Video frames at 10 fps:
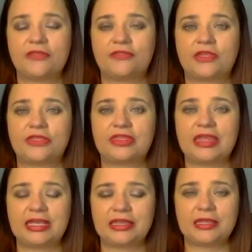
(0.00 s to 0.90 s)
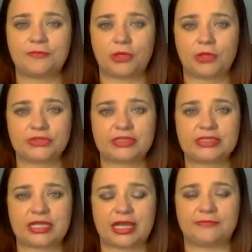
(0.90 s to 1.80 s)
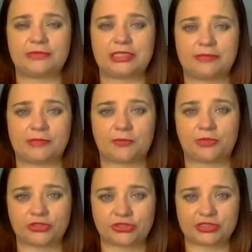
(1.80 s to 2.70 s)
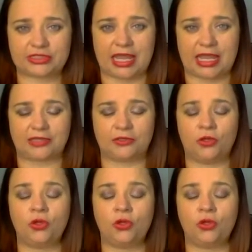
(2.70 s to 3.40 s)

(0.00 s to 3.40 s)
The thing that most of the time team members are saying